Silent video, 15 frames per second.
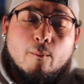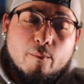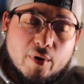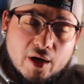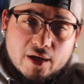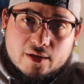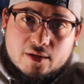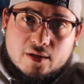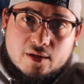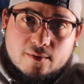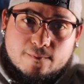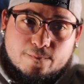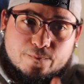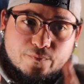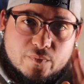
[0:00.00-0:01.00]
But
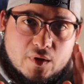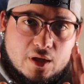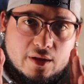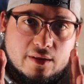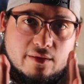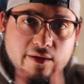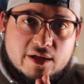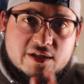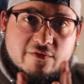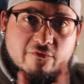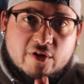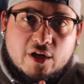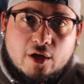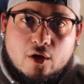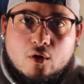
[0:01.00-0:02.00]
this
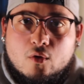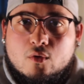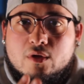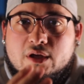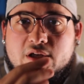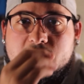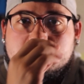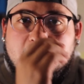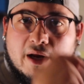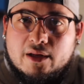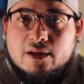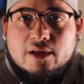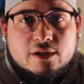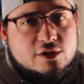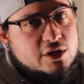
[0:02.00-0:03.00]
video is
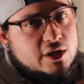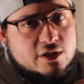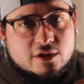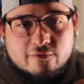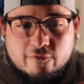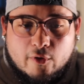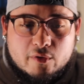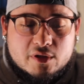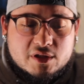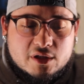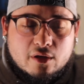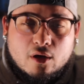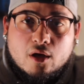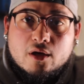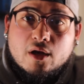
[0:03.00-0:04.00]
mainly just
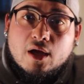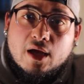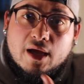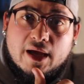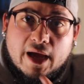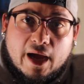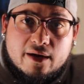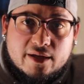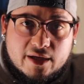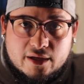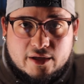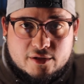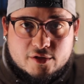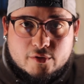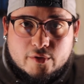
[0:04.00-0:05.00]
focusing on how to get
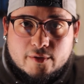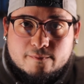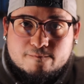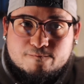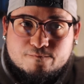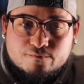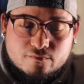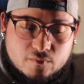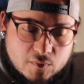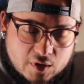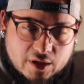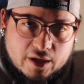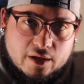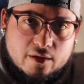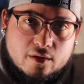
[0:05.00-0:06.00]
into it.
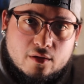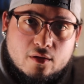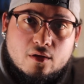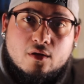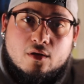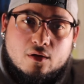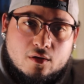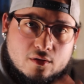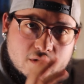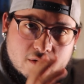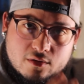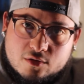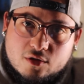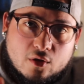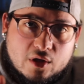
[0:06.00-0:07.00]
Okay,
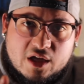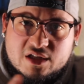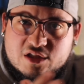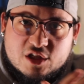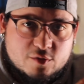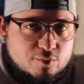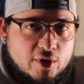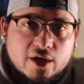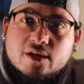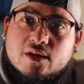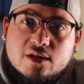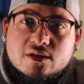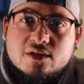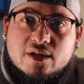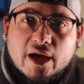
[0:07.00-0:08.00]
so let's just break
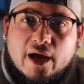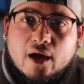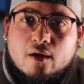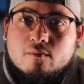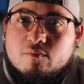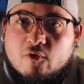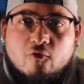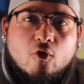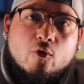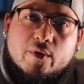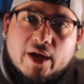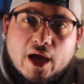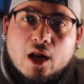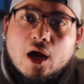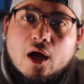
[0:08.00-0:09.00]
this down before
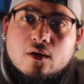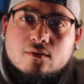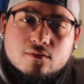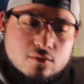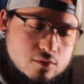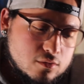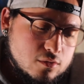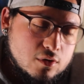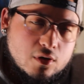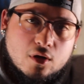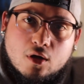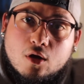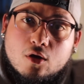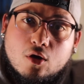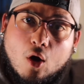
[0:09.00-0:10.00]
we head out.
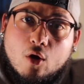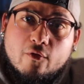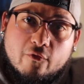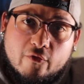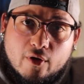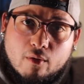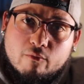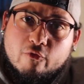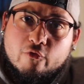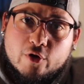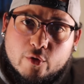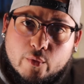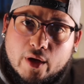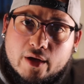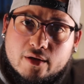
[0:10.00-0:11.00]
Go to
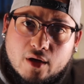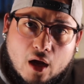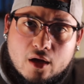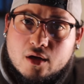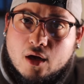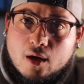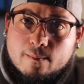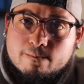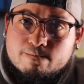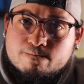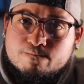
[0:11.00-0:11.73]
filmfreeway.com.